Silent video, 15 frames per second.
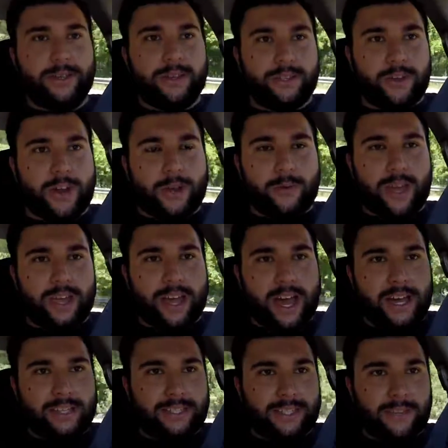So anyway,
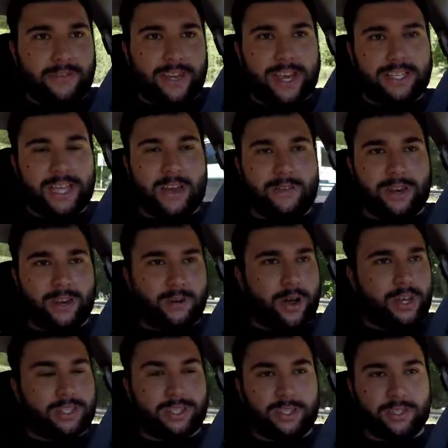guys, if you guys have any
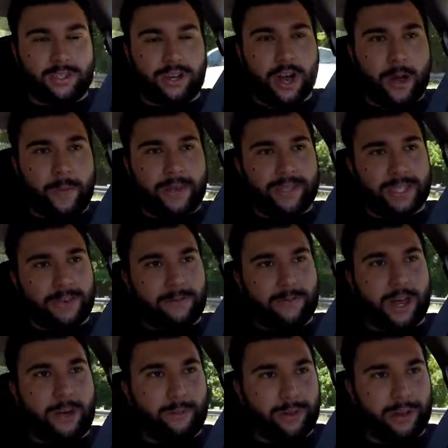questions or comments, leave them
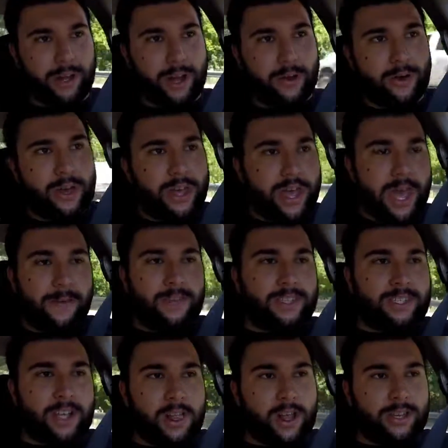down below. And if you
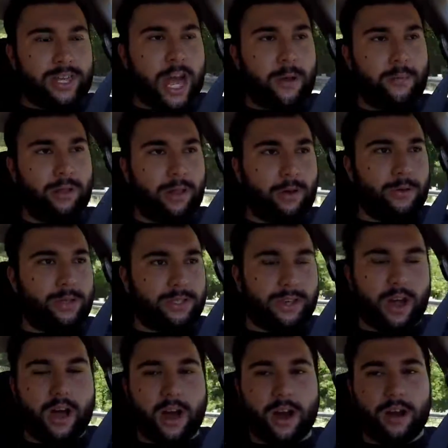still look down below this
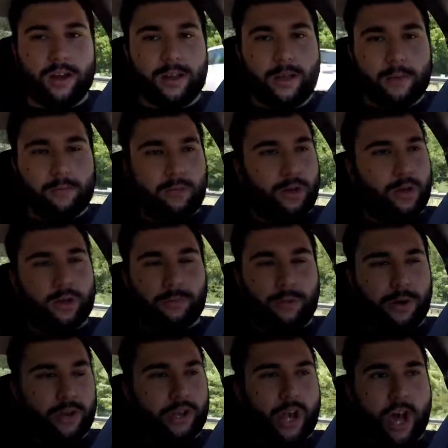car, put
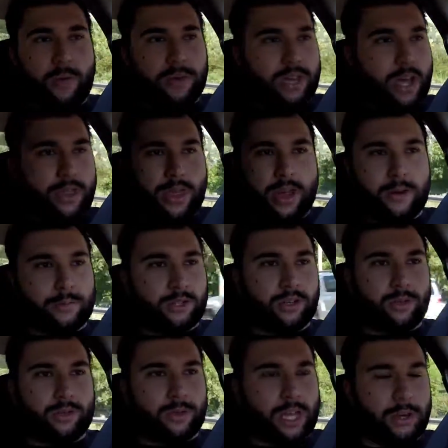a comment down there. I'm
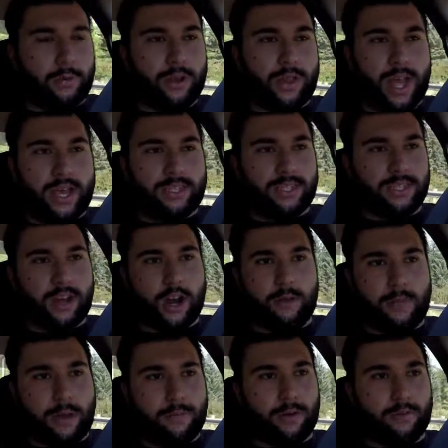sure like one of the SE-R
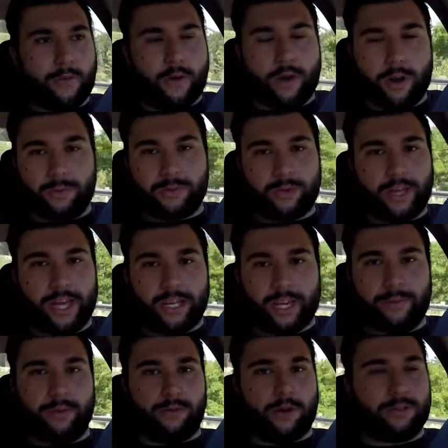member forums will like
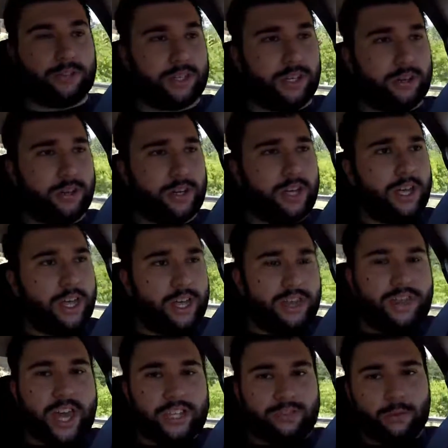come and roast you.
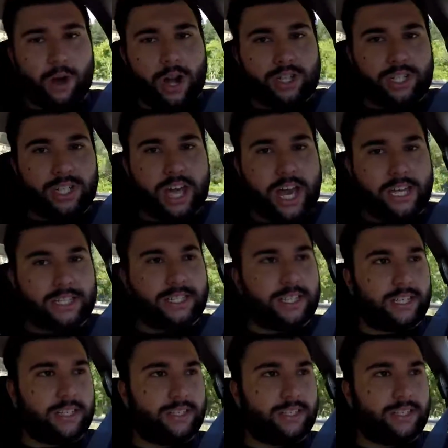Thanks for watching, guys.